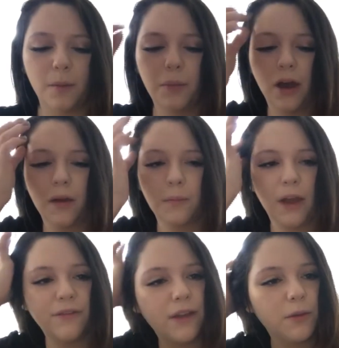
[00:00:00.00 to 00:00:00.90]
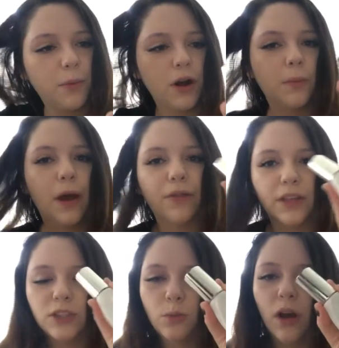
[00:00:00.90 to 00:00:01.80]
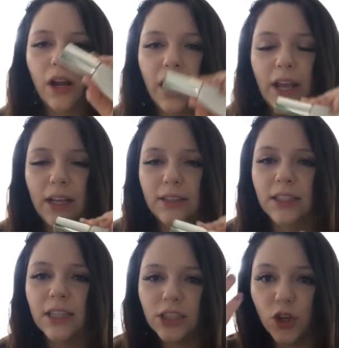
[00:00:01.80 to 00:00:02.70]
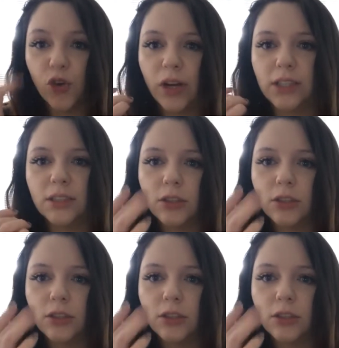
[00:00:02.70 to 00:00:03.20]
But my favorite part about this one is it doesn't crease.